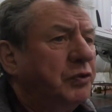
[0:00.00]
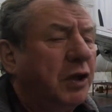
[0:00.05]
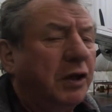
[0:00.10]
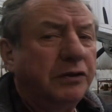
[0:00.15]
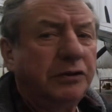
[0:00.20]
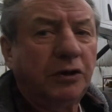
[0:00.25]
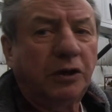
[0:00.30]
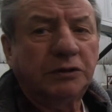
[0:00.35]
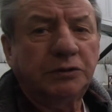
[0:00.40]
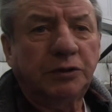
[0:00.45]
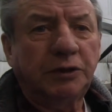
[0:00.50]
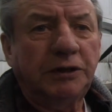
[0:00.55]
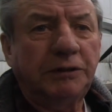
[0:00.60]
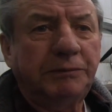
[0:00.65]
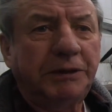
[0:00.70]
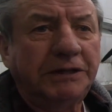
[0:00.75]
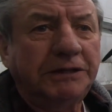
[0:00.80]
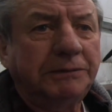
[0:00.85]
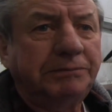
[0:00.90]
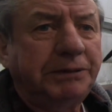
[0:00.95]
those would have
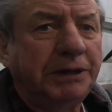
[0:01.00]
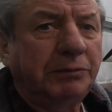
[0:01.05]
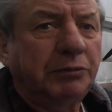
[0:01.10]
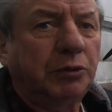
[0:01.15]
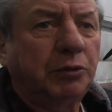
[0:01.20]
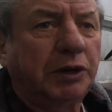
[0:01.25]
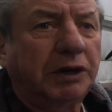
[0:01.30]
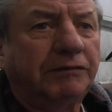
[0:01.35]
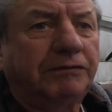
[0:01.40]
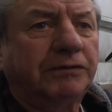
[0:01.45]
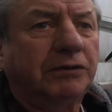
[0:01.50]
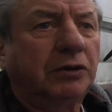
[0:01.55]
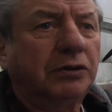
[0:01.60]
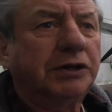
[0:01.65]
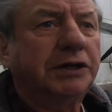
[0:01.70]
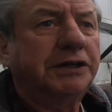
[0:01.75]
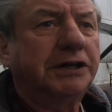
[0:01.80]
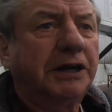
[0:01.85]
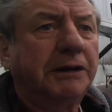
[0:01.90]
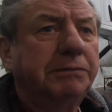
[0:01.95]
been the people who would have flown
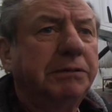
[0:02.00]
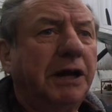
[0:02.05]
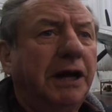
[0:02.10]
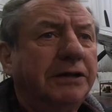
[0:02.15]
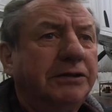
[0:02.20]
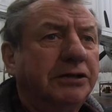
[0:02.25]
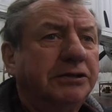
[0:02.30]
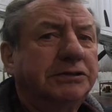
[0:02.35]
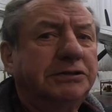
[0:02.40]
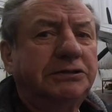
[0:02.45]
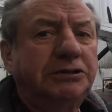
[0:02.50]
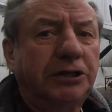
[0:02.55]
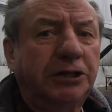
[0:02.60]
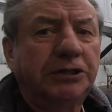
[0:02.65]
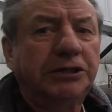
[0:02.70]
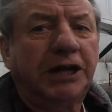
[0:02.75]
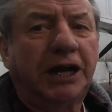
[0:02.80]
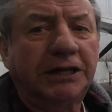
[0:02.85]
in airplanes just during that